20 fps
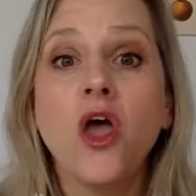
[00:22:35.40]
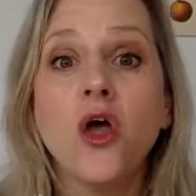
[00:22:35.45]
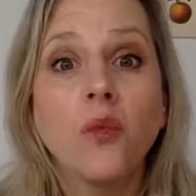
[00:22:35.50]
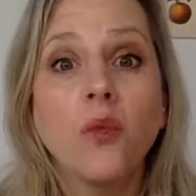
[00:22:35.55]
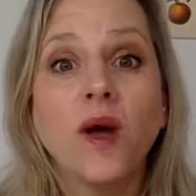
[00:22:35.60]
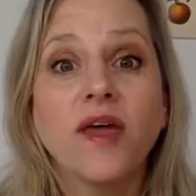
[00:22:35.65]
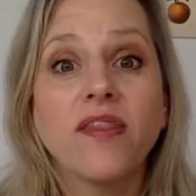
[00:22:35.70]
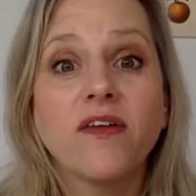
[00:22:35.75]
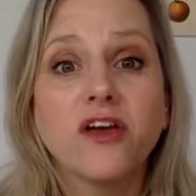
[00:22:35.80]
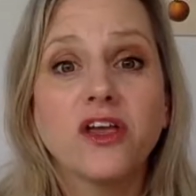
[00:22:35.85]

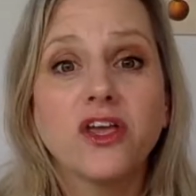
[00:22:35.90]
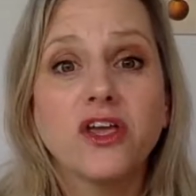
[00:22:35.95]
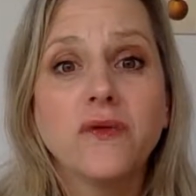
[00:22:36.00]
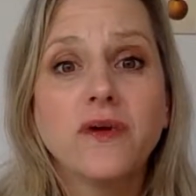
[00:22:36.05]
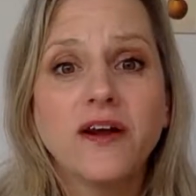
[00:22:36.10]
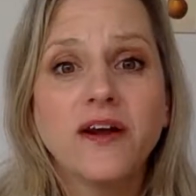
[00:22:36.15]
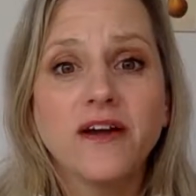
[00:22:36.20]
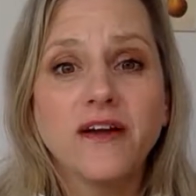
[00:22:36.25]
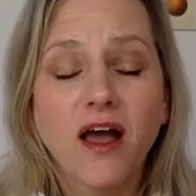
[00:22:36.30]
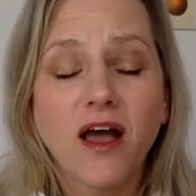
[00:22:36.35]
whether you
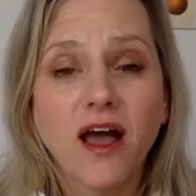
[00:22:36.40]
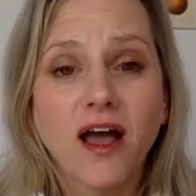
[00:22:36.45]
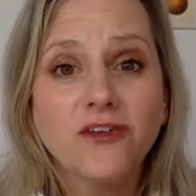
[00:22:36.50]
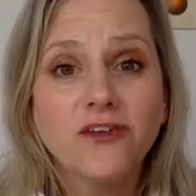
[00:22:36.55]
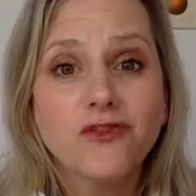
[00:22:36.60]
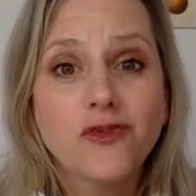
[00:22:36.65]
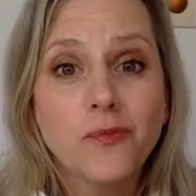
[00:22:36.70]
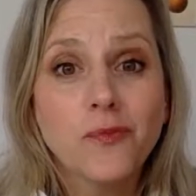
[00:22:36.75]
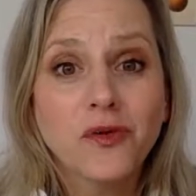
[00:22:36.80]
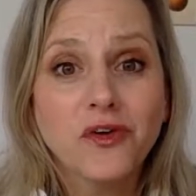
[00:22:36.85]
are an
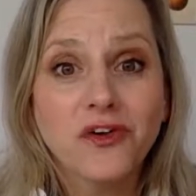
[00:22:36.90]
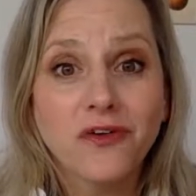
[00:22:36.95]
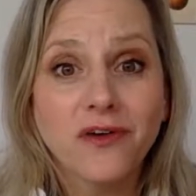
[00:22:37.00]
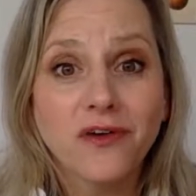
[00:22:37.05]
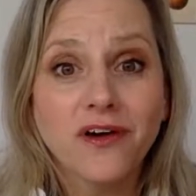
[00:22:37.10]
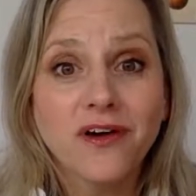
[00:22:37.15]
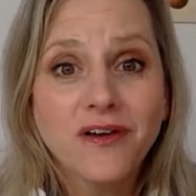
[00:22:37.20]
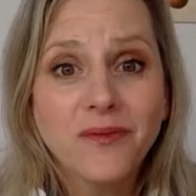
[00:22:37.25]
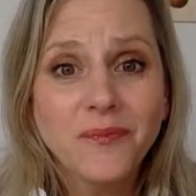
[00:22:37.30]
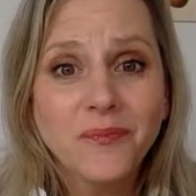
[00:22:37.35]

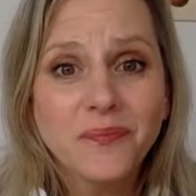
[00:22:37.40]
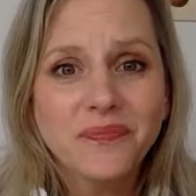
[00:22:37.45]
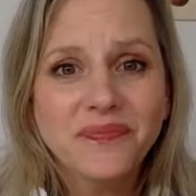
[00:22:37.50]
entrepreneur,